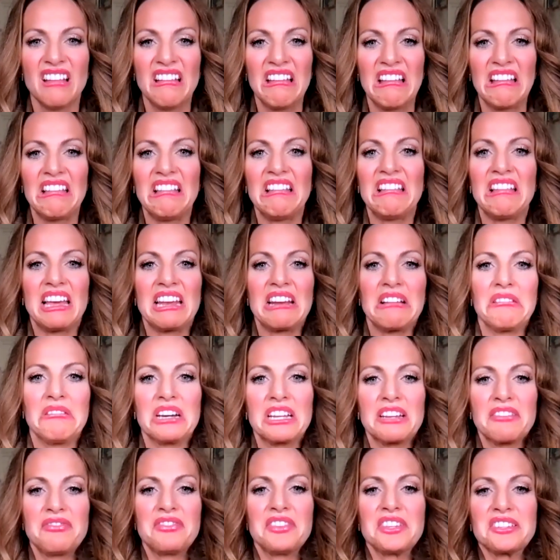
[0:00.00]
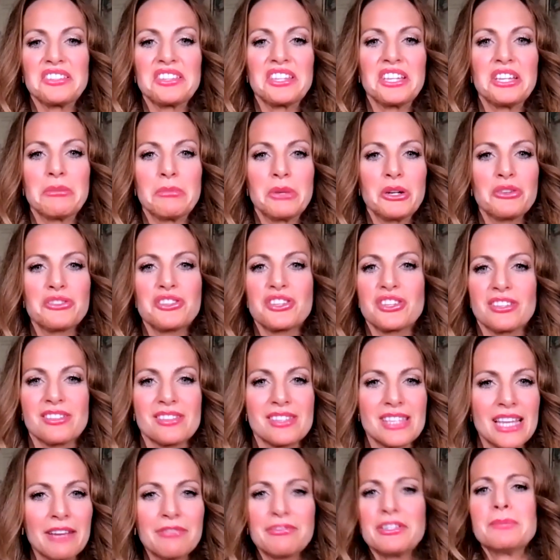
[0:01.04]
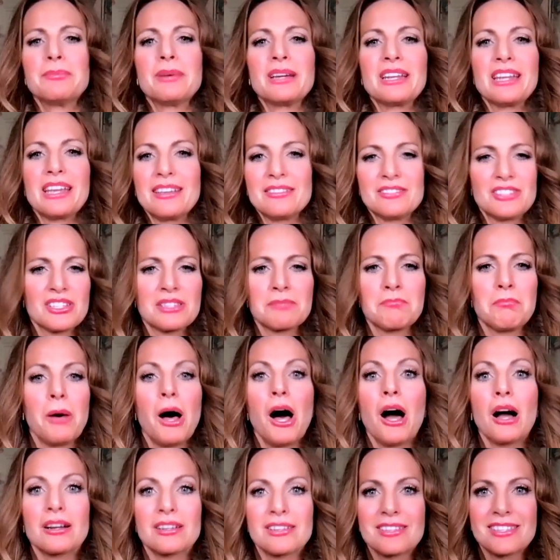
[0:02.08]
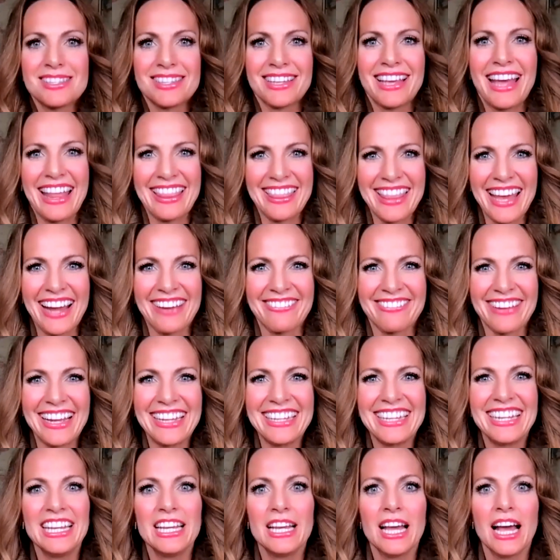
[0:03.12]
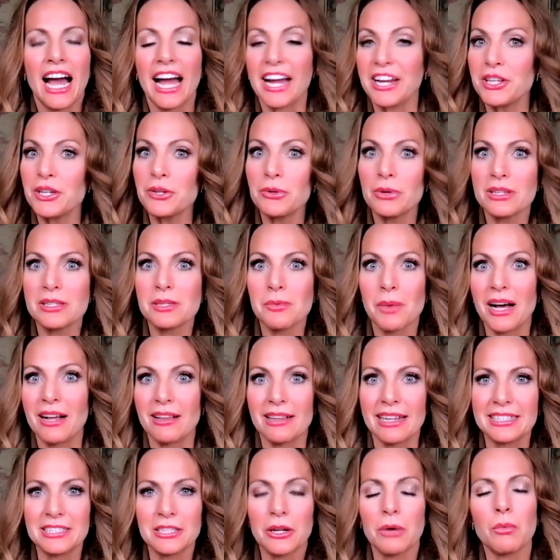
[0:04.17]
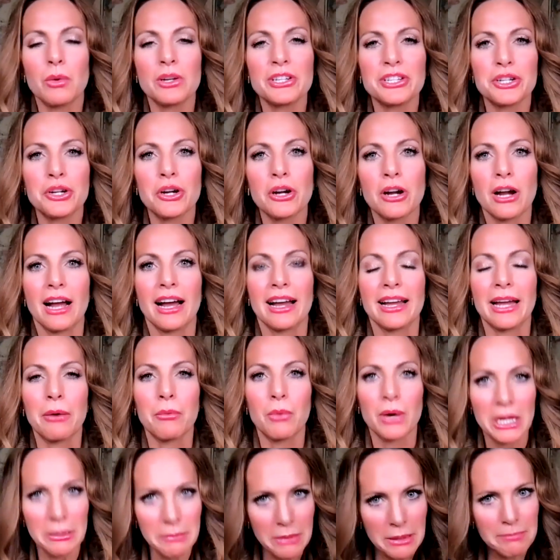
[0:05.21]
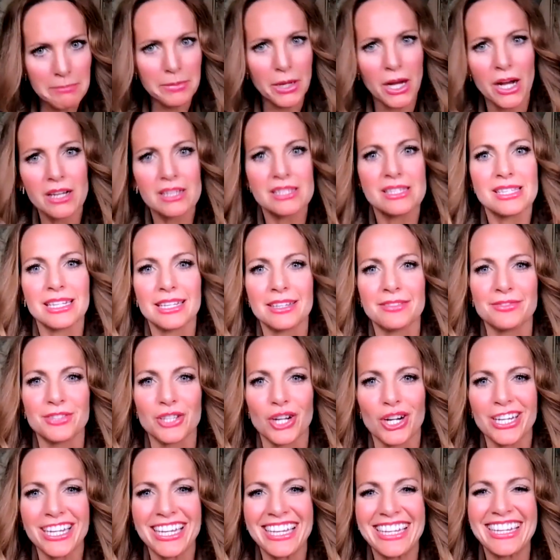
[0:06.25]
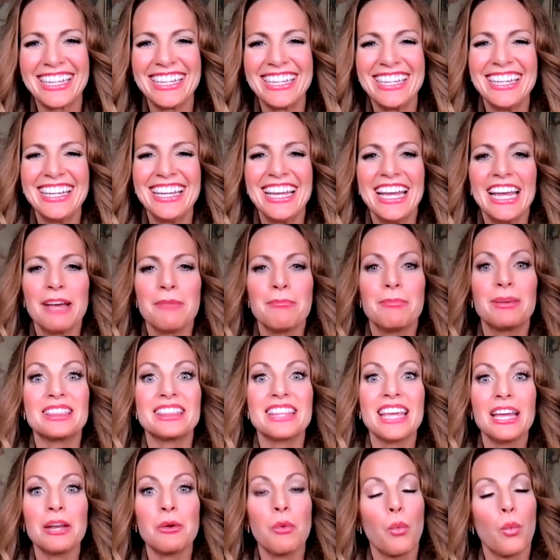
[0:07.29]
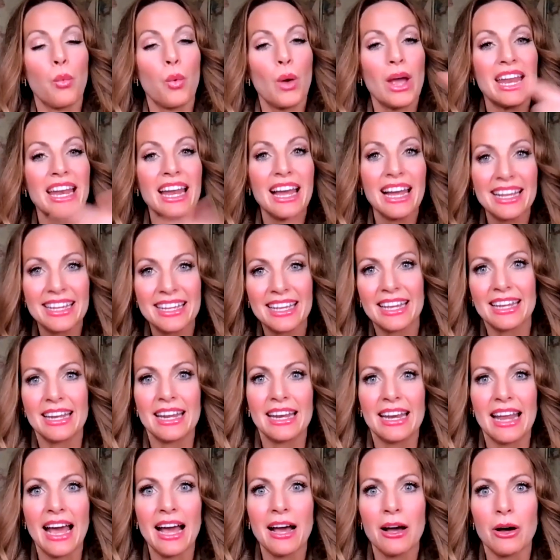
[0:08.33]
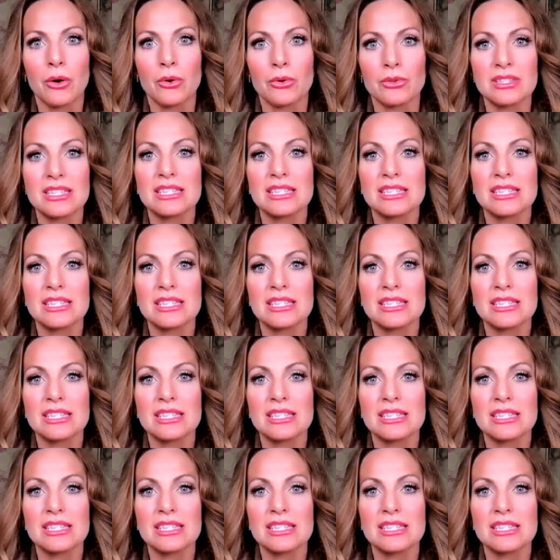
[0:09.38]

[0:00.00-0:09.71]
oh, I don't want to feel the emotions. Everybody just balks at that, right? I do as well. I don't want to cry. I want to be positive, darn it. But then when I get it out